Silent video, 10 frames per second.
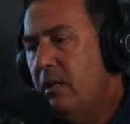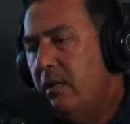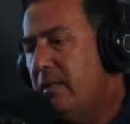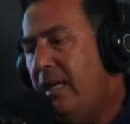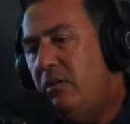
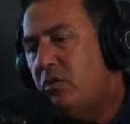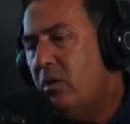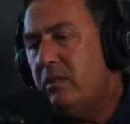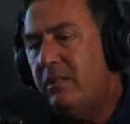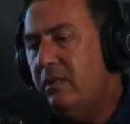then you
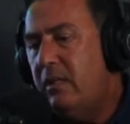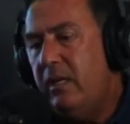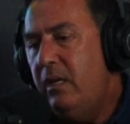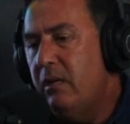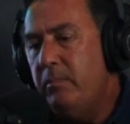start
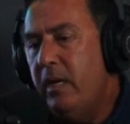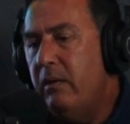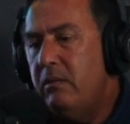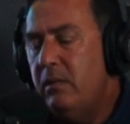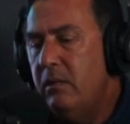thinking
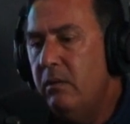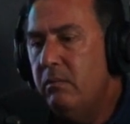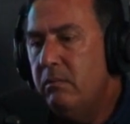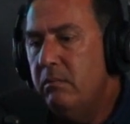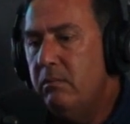about,
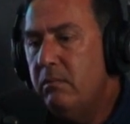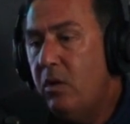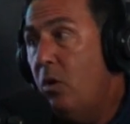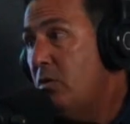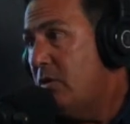
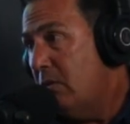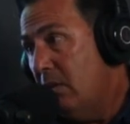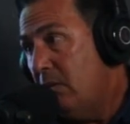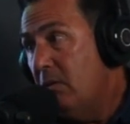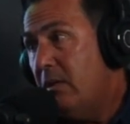coaches.
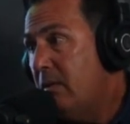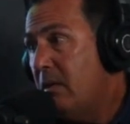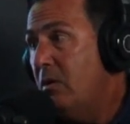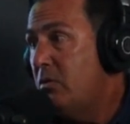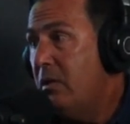Like, look at the
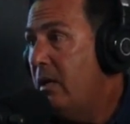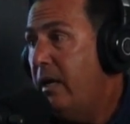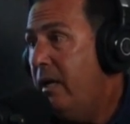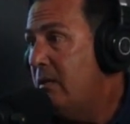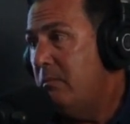coach that I
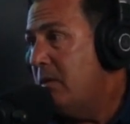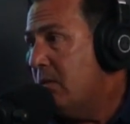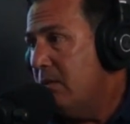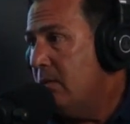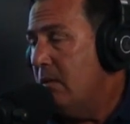had.
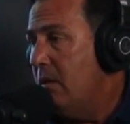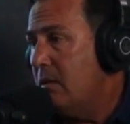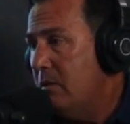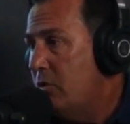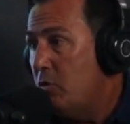
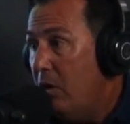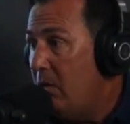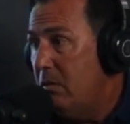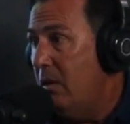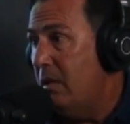Luck of the draw
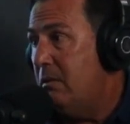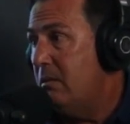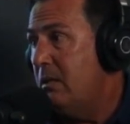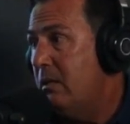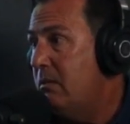or not.
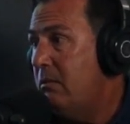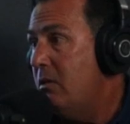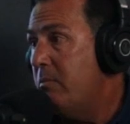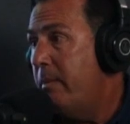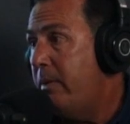That,
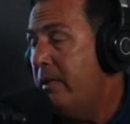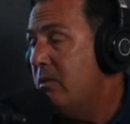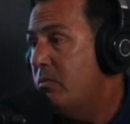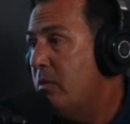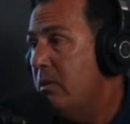my
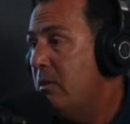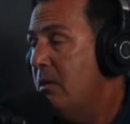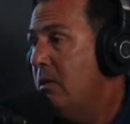parents were.